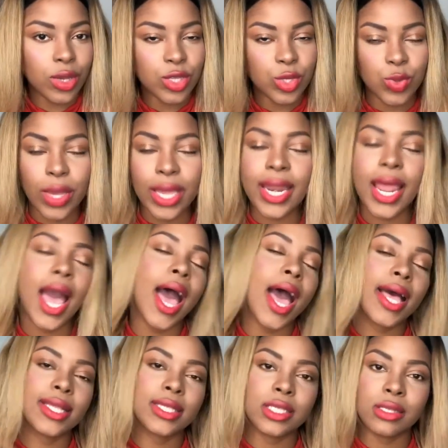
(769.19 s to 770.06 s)
to
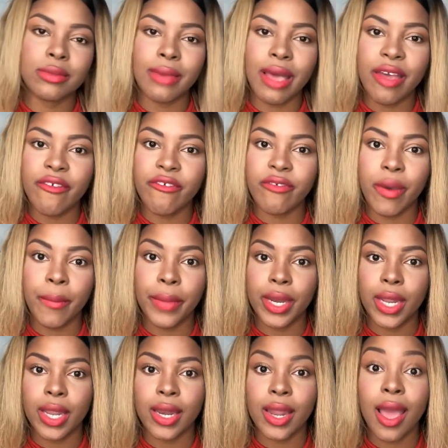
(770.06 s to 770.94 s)
enhance my
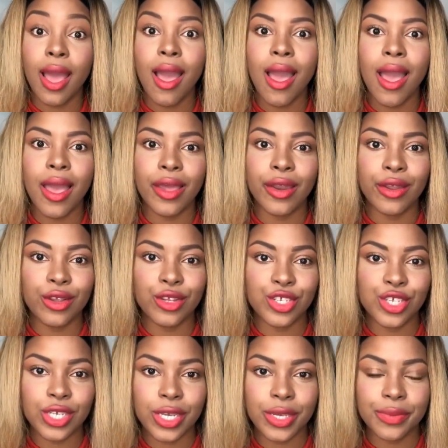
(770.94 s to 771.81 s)
feminine
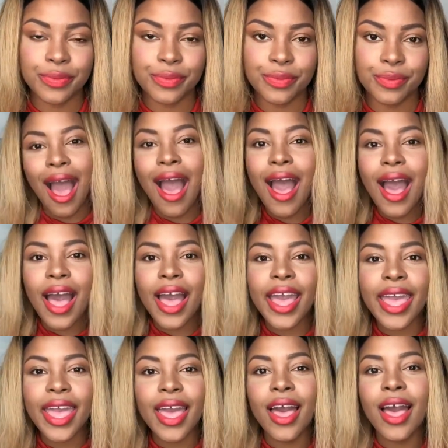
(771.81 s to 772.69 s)
energy.
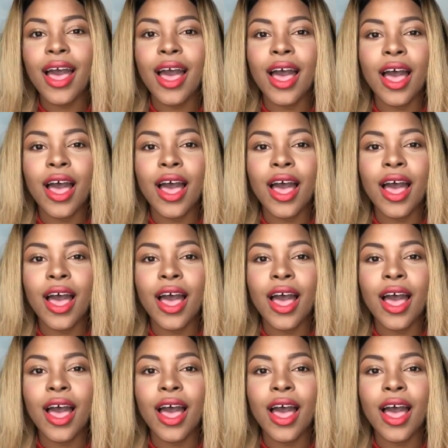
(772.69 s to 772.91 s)
I